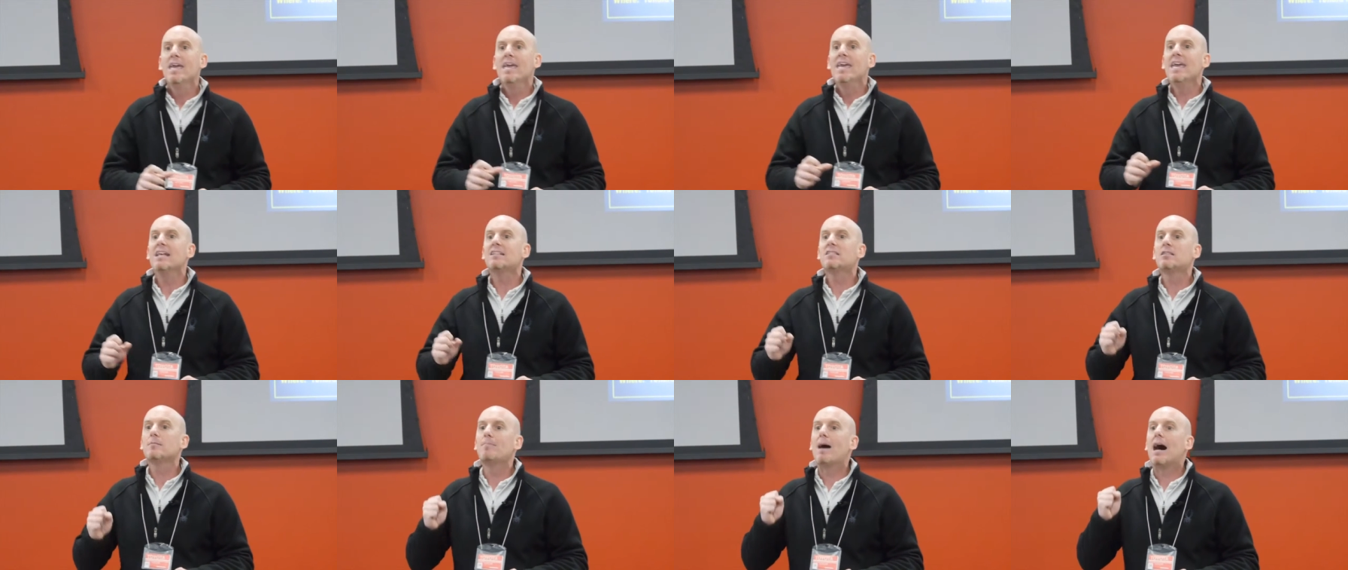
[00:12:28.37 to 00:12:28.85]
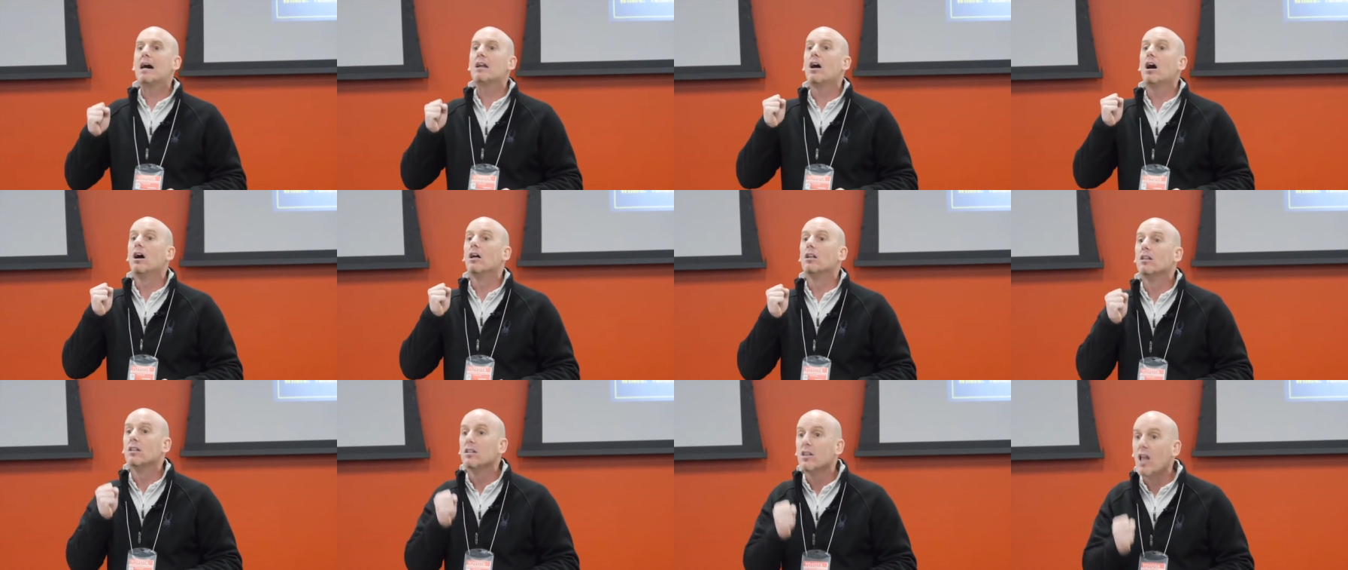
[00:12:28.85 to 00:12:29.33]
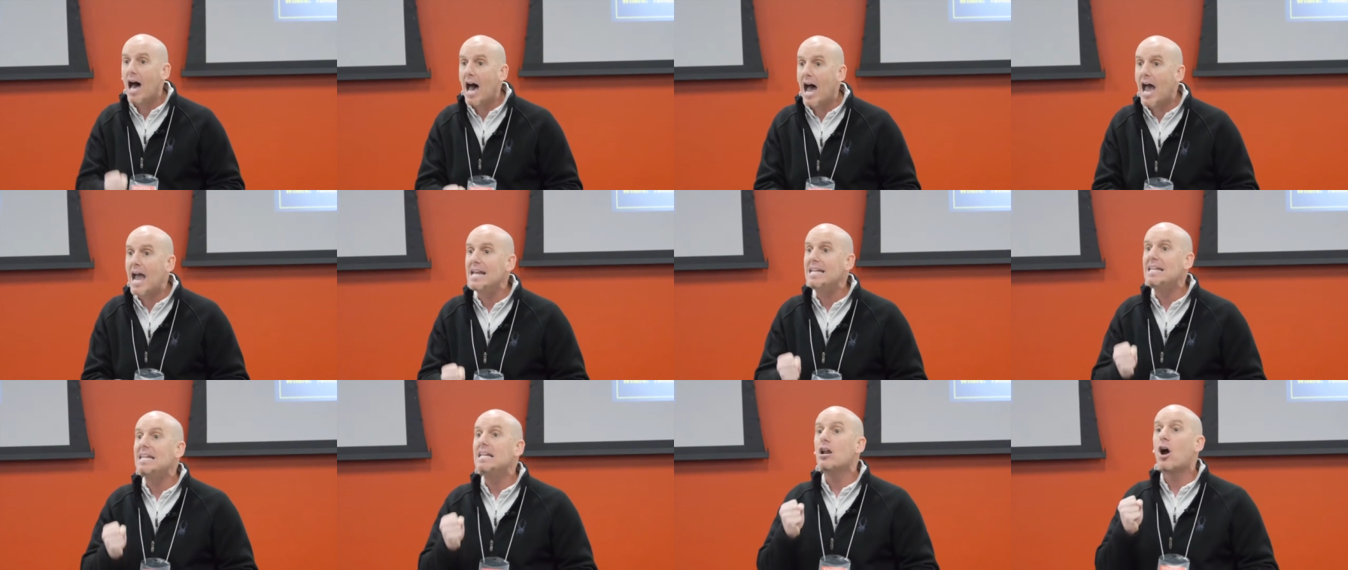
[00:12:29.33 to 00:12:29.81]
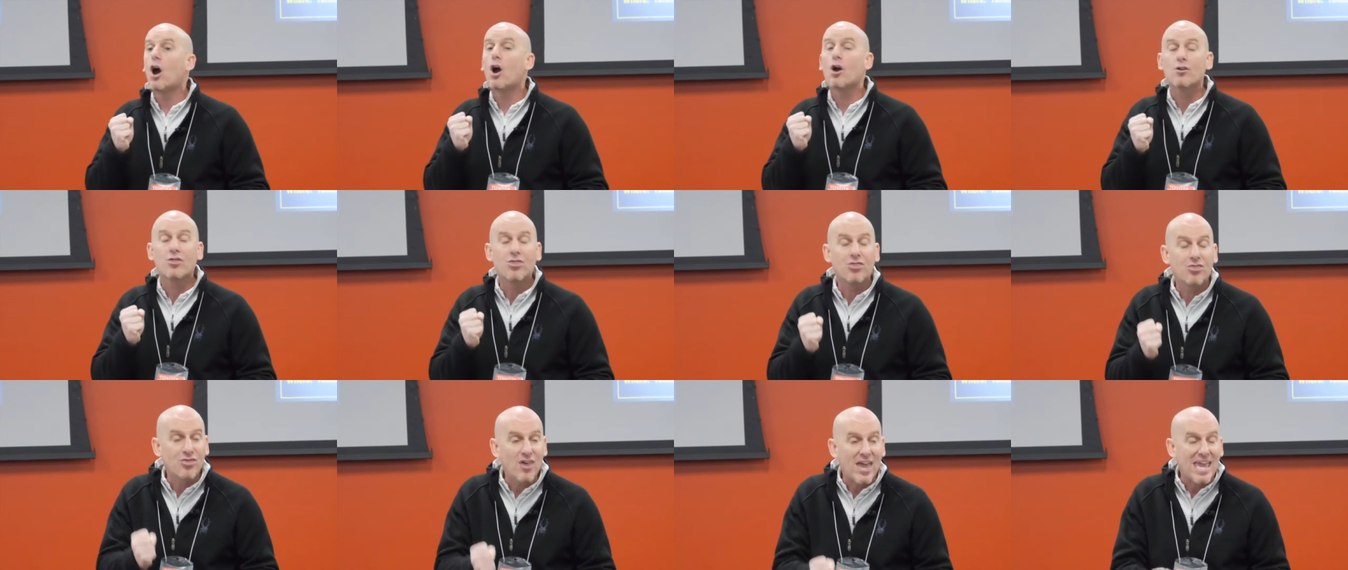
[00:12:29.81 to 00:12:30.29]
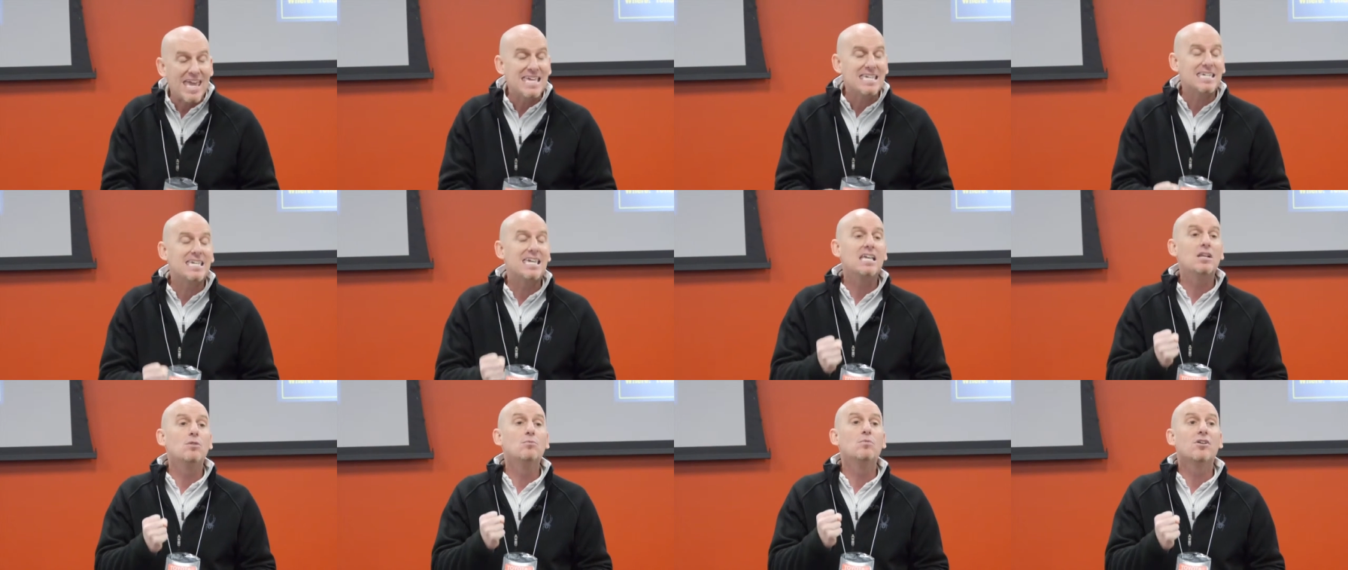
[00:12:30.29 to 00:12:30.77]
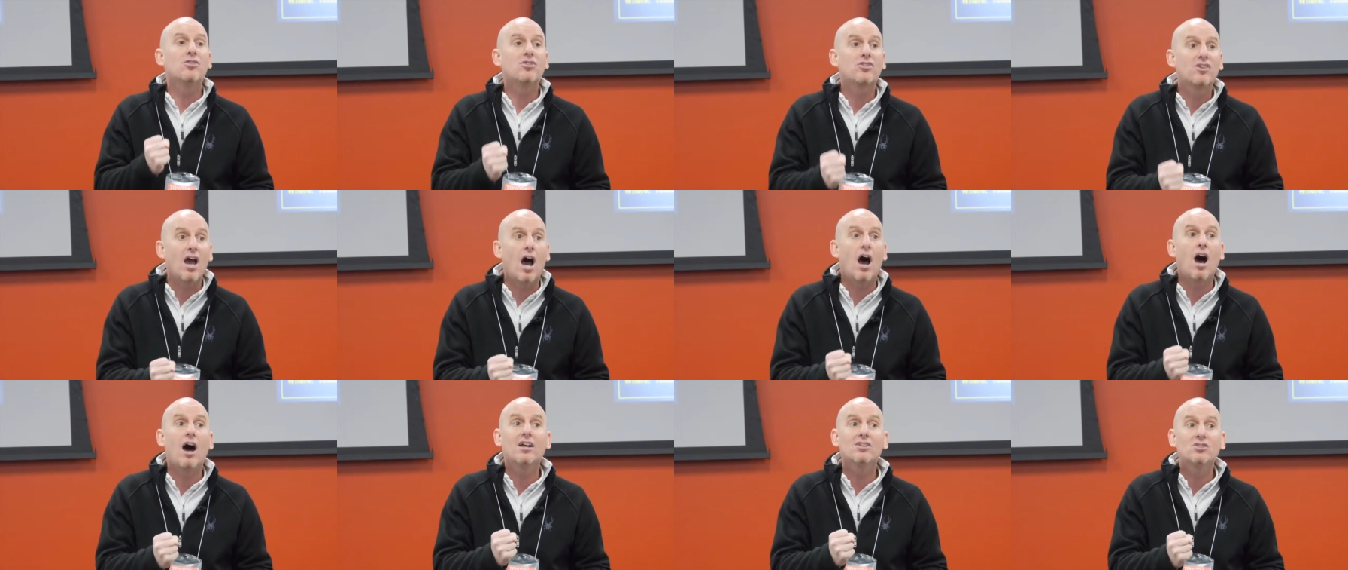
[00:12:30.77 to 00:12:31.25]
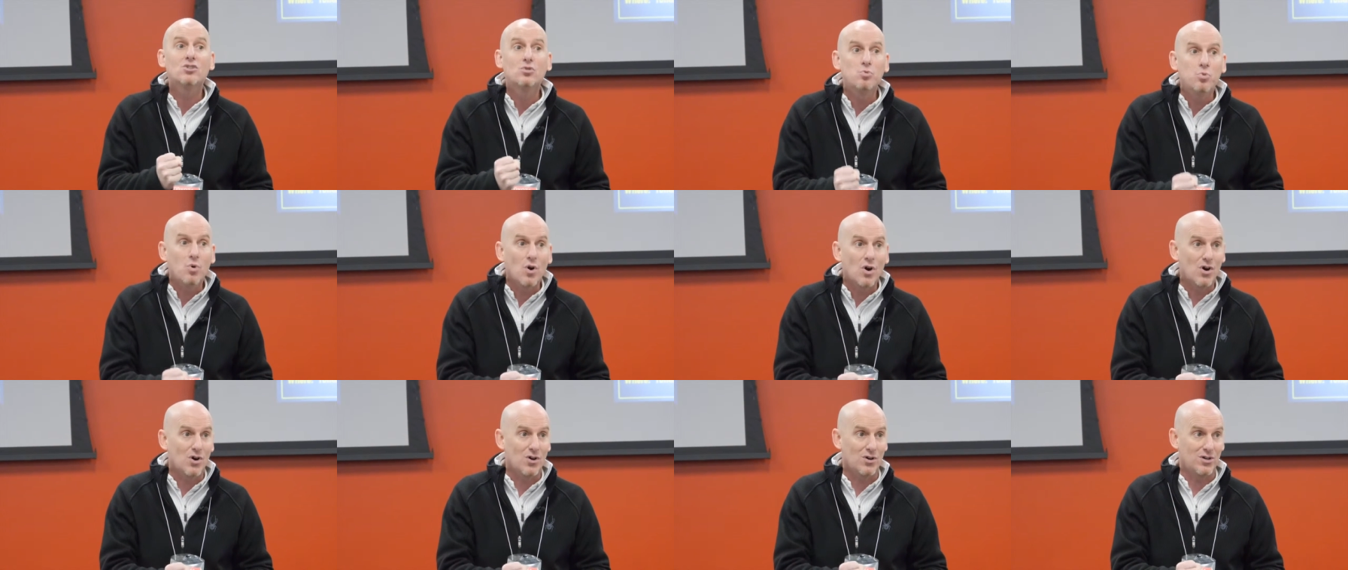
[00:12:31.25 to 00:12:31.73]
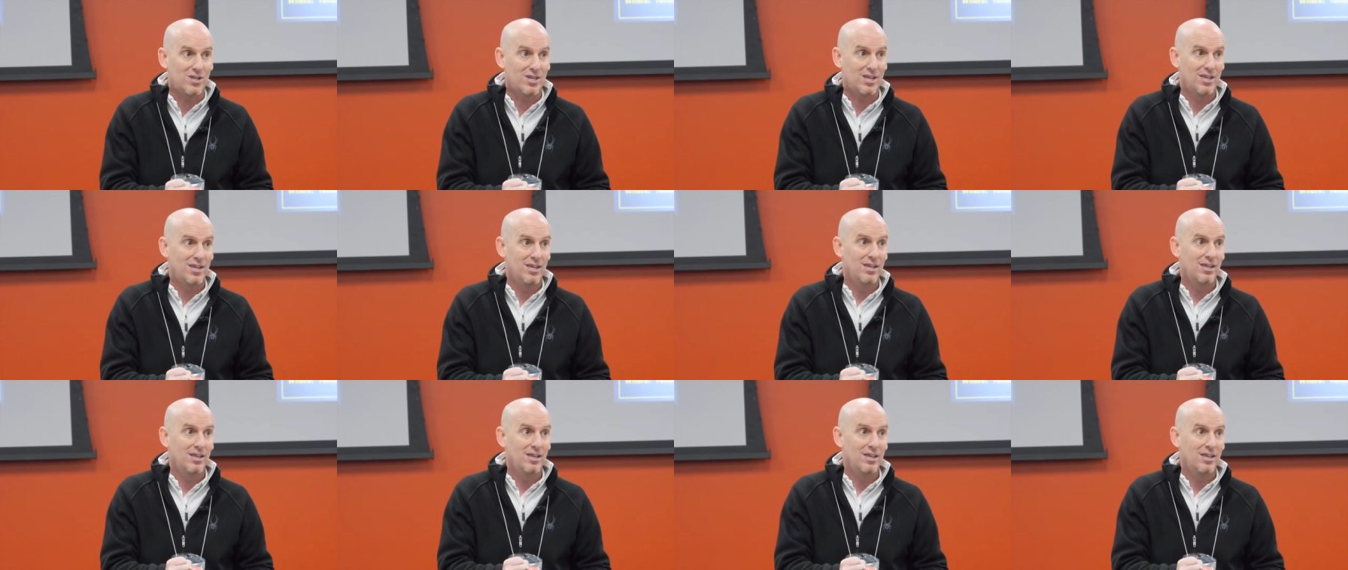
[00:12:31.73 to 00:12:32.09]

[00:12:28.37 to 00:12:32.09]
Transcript: it's about aligning our thinking with God's word.